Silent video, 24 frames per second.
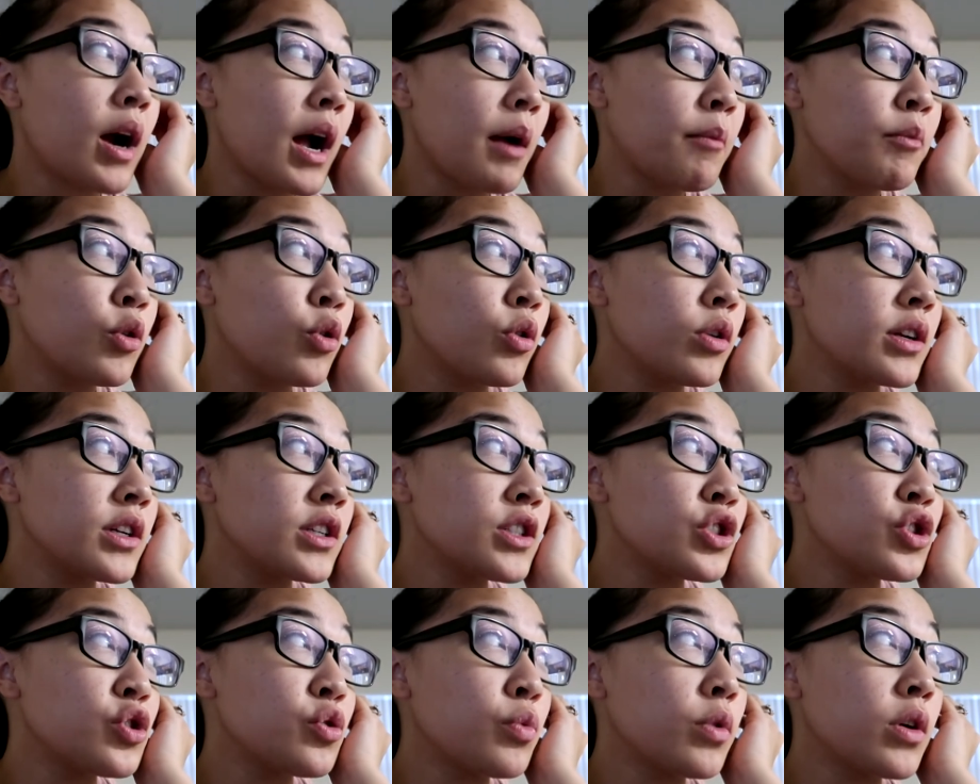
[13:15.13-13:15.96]
I'm going
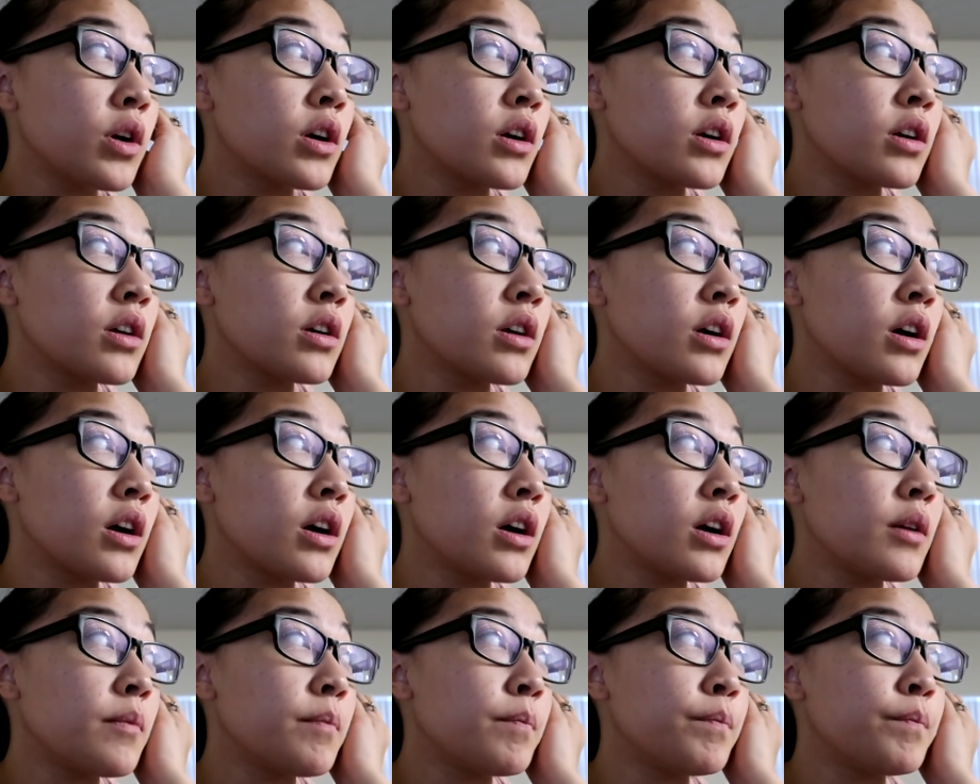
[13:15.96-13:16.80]
into work
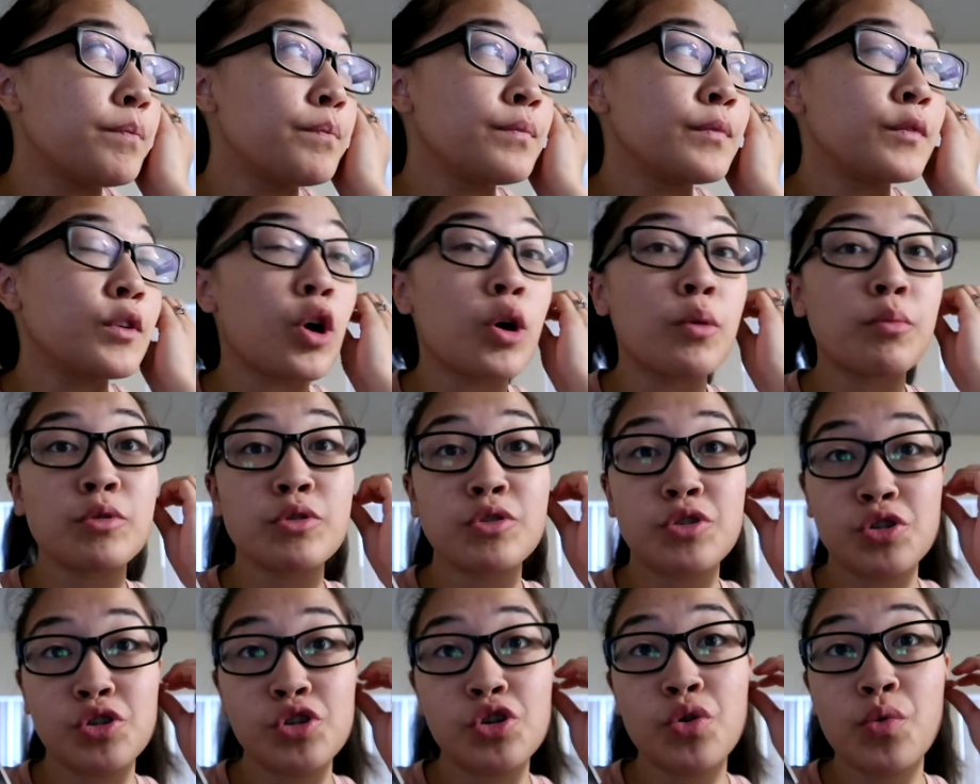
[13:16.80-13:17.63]

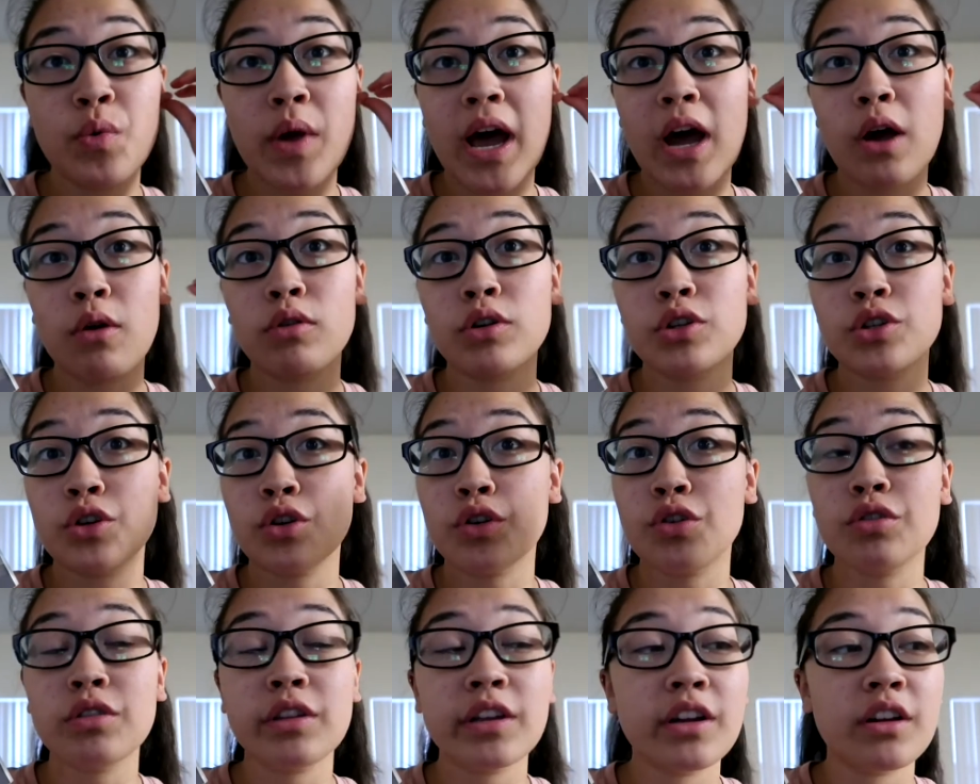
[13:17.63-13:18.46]
almost 2 hours
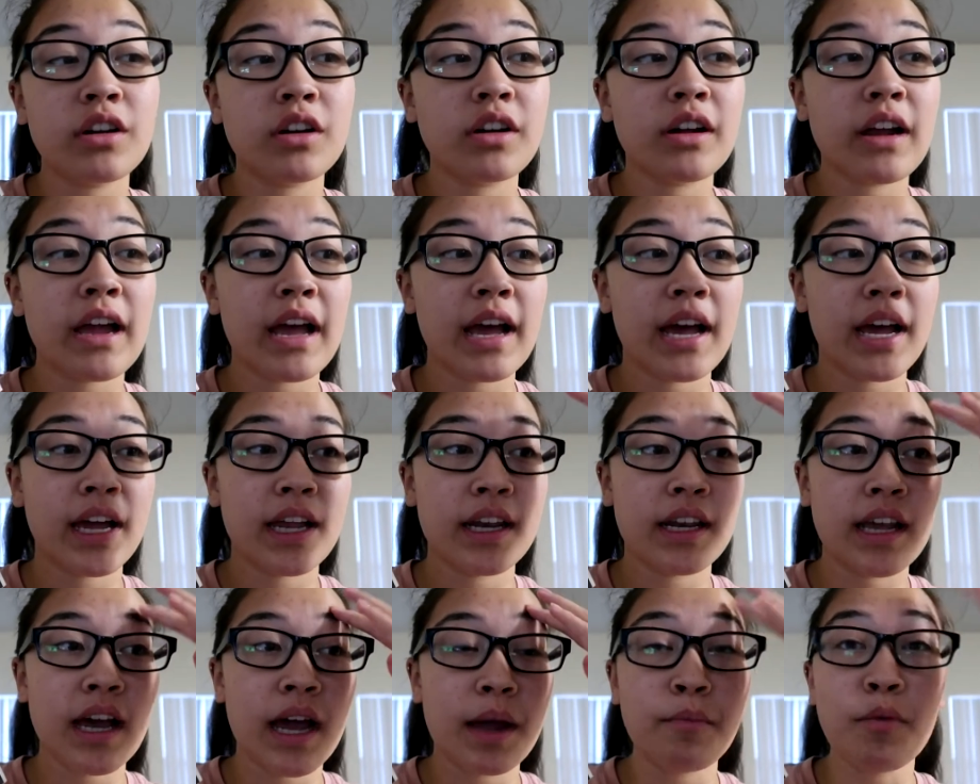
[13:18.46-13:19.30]
earlier,
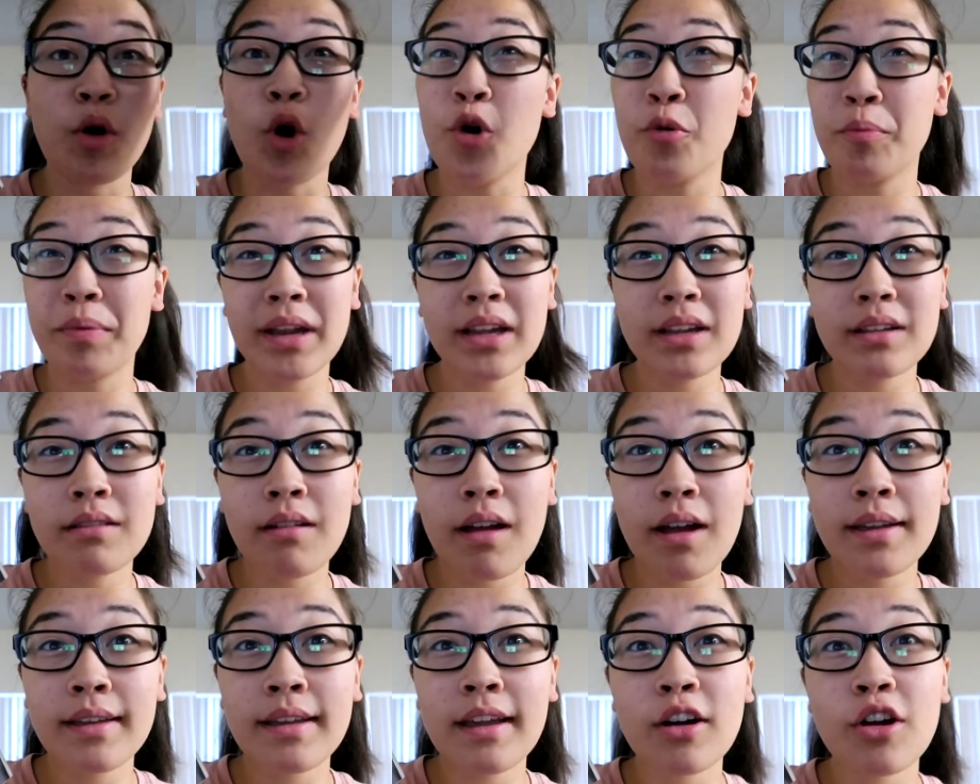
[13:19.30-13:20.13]
and I'm hoping
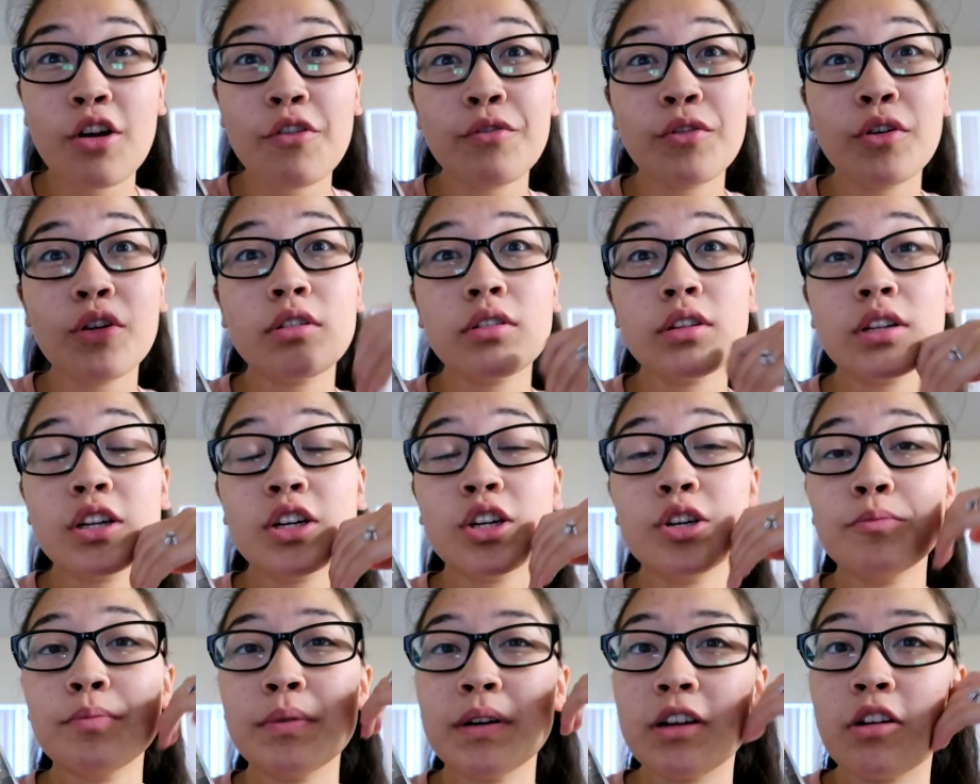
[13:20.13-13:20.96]
I get off
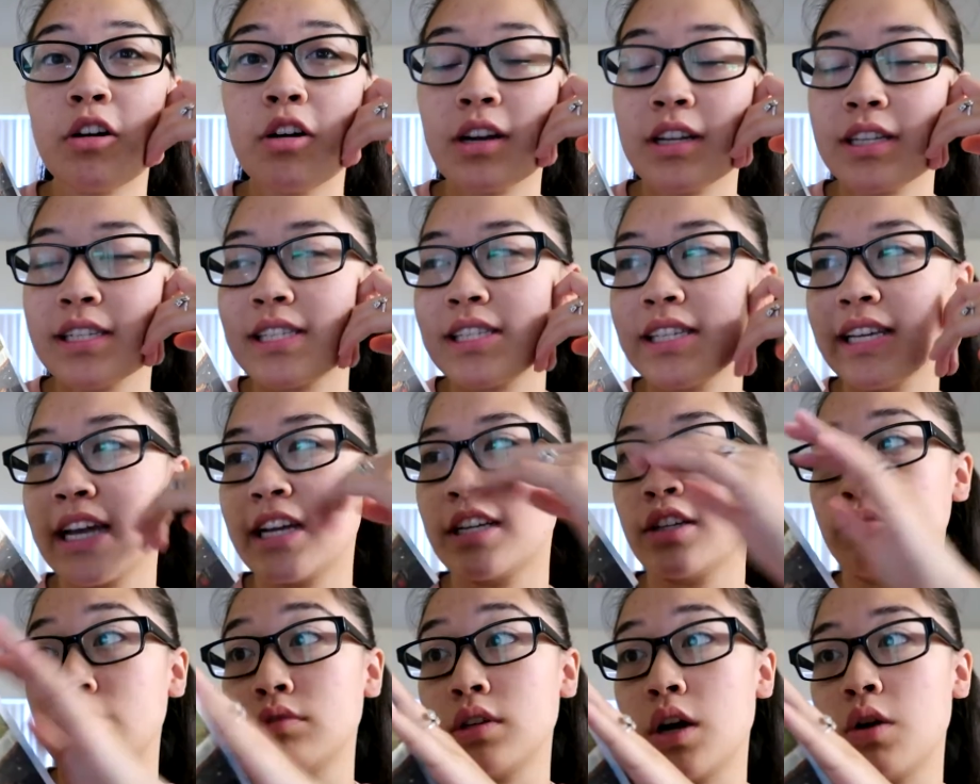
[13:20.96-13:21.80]
earlier, but honestly, I
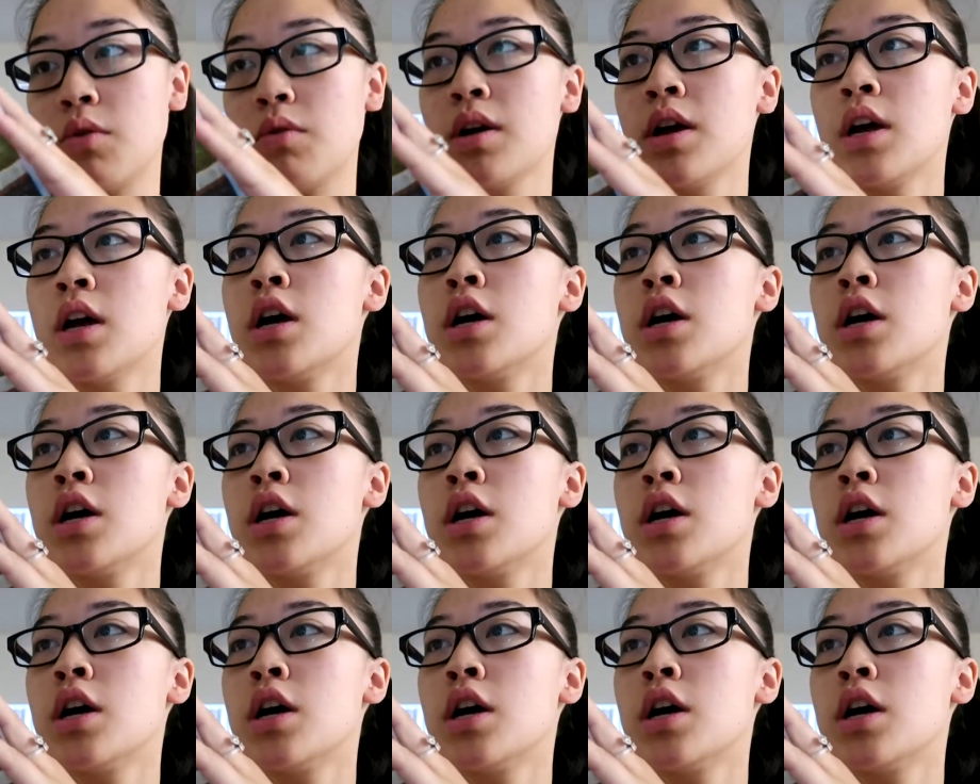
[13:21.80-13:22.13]
don't know.